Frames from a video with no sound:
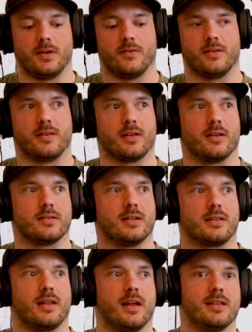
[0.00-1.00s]
and everything else
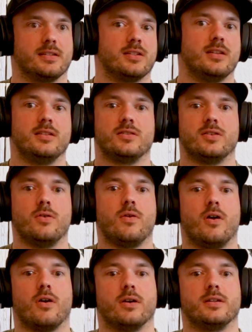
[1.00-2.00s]
like that, it's so
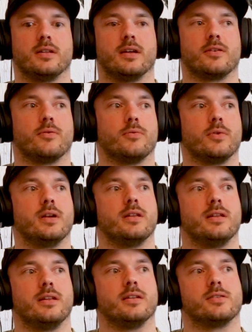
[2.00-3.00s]
hard to like
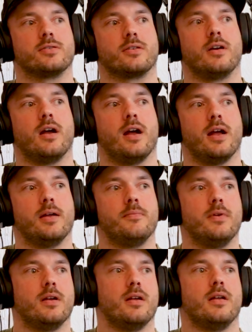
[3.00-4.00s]
really
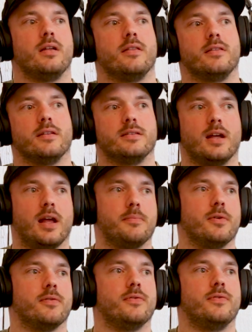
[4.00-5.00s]
describe the
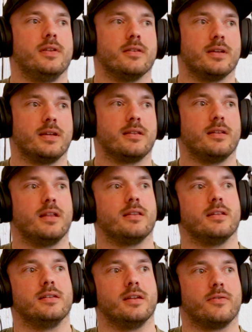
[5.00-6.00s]
type of feeling
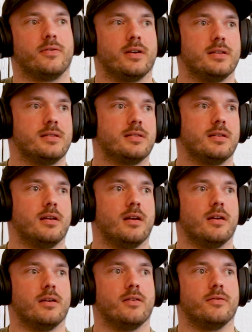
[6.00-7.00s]
and the difference
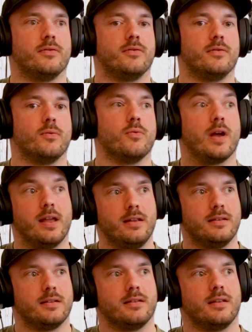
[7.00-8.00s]
of
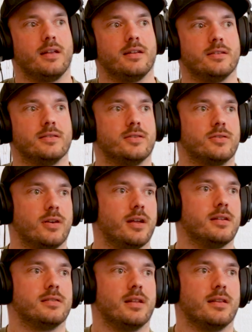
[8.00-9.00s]
weight and
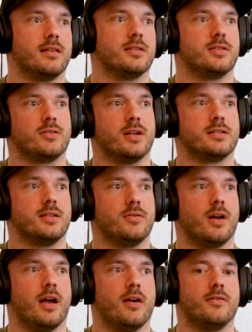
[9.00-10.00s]
stress and the stress that
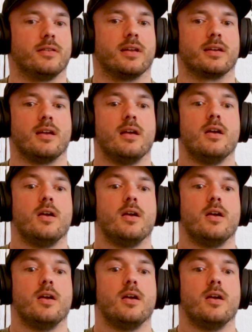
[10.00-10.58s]
you have. And like,